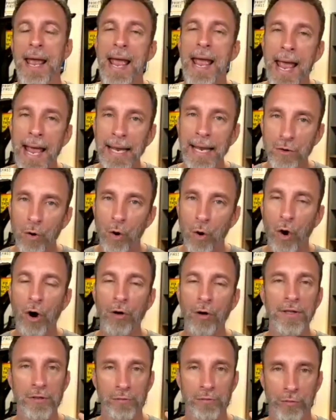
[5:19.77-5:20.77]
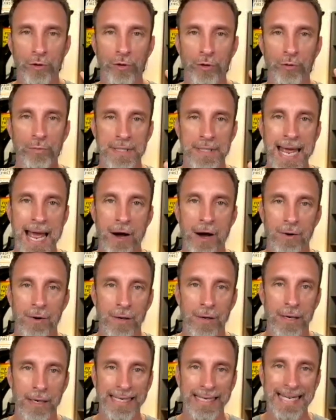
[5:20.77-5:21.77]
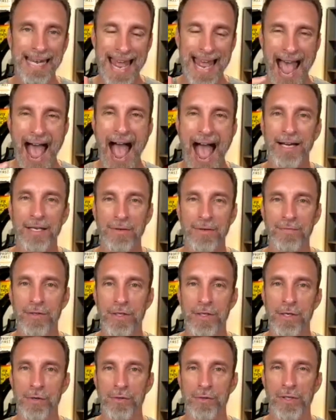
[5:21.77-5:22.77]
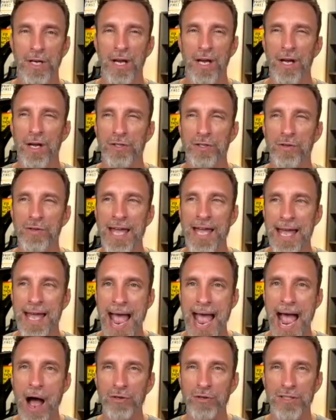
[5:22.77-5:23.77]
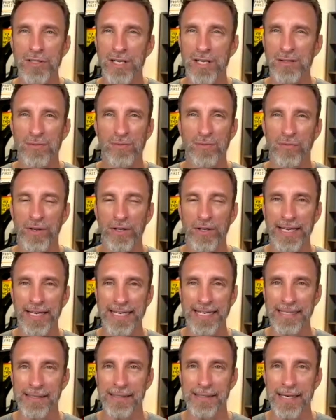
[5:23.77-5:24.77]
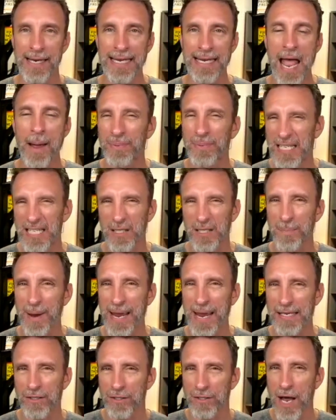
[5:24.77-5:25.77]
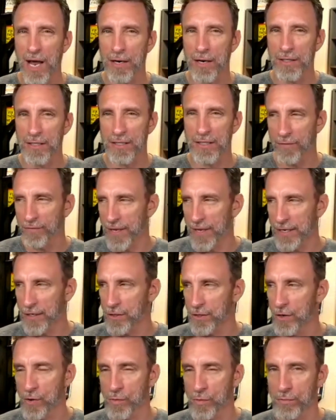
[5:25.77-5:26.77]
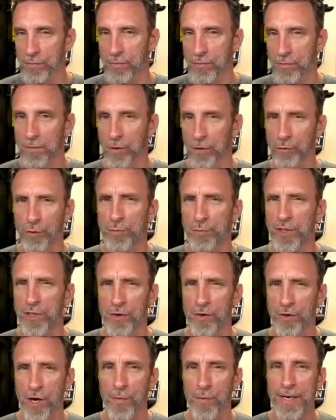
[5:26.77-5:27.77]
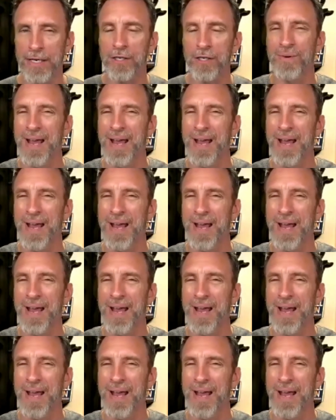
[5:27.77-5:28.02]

And so all these rooms now get active use so the house doesn't feel like an empty space. There's not stuff that you don't, or rooms you don't go into.